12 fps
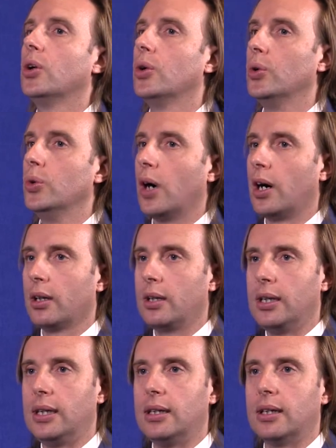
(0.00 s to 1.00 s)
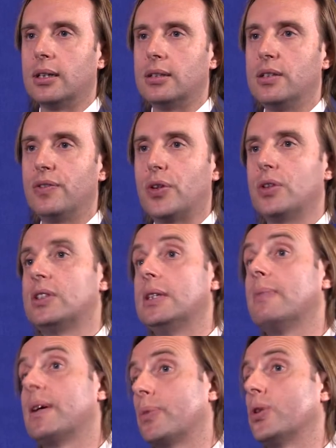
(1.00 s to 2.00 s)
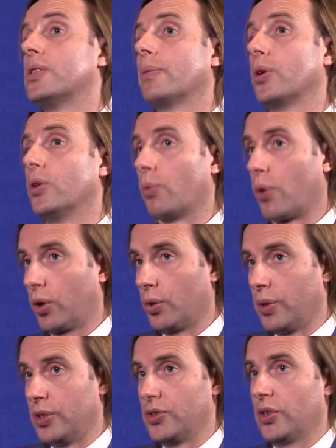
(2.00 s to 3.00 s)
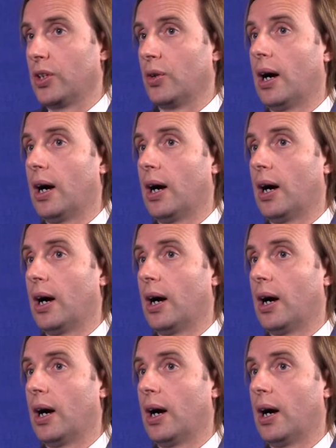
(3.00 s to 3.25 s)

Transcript: who are the different team members I'm going to work with?